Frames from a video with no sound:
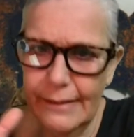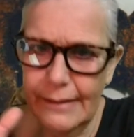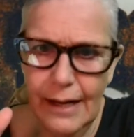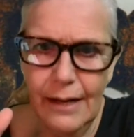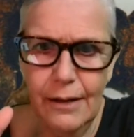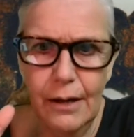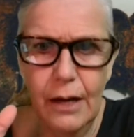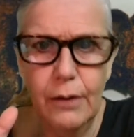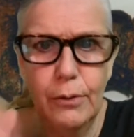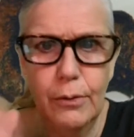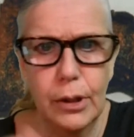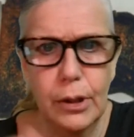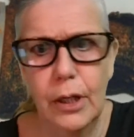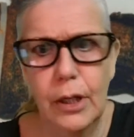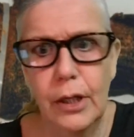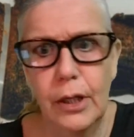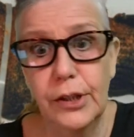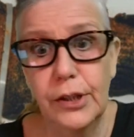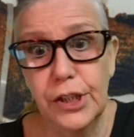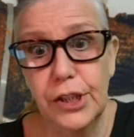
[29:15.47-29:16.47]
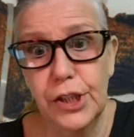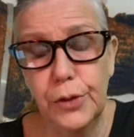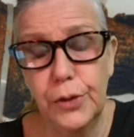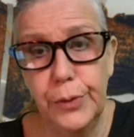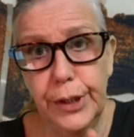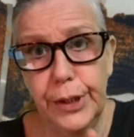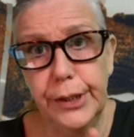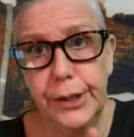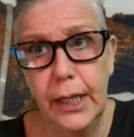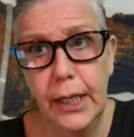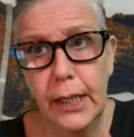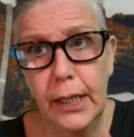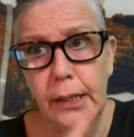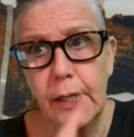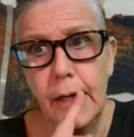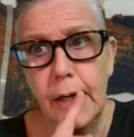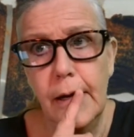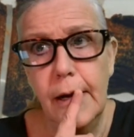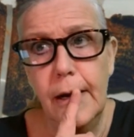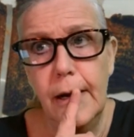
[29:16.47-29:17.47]
uh, I will I disagree on
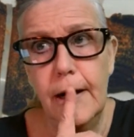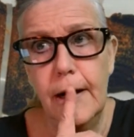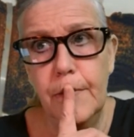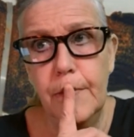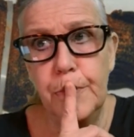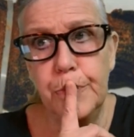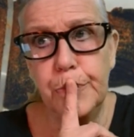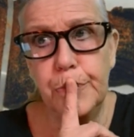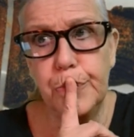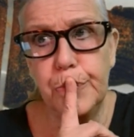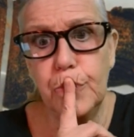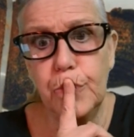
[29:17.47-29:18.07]
that. Um,